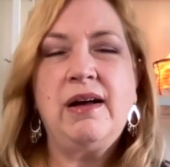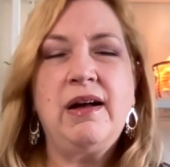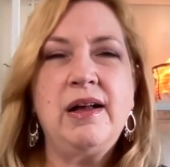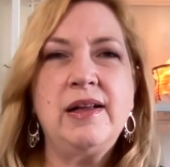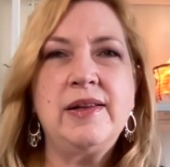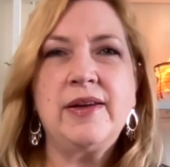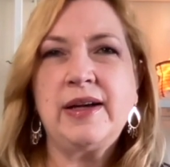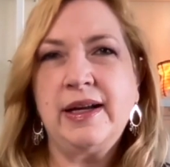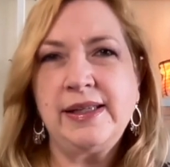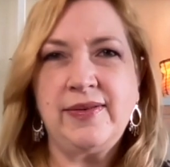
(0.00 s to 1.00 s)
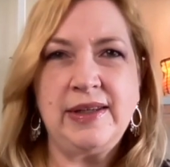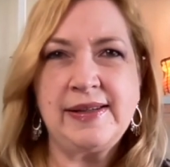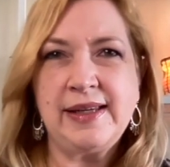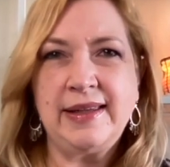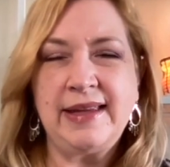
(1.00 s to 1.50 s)
all kinds of things
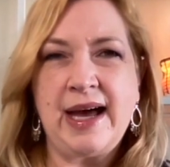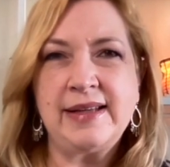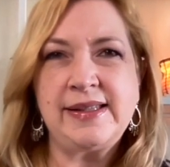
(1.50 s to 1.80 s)
like that.